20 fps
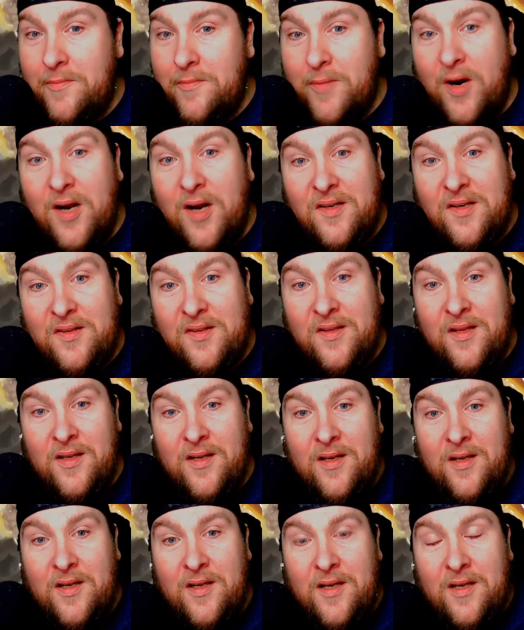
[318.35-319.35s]
boxed
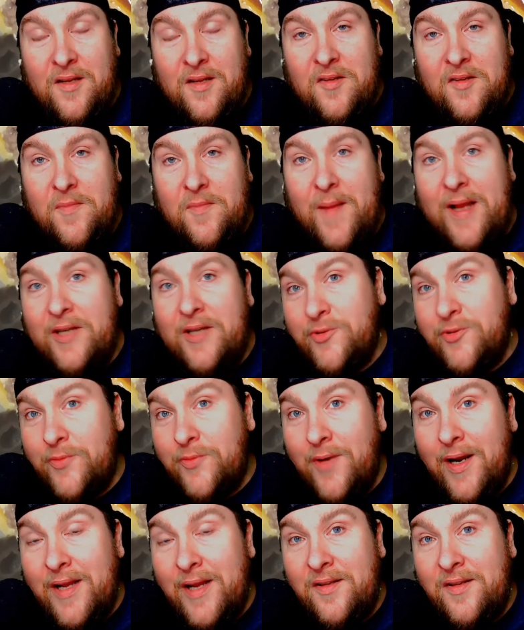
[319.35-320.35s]
Spanish
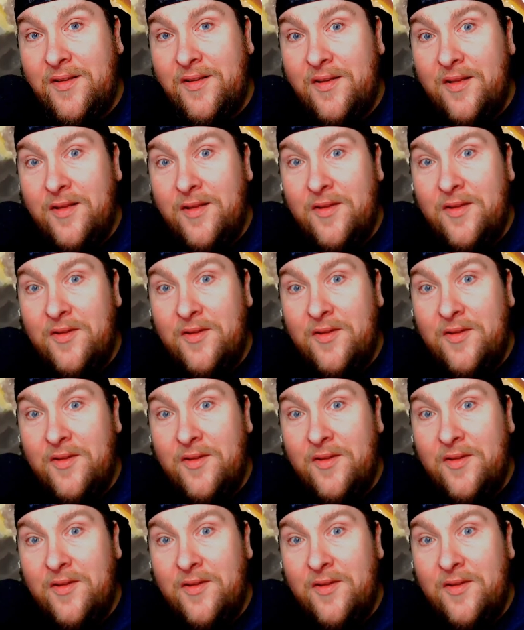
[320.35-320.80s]
rice,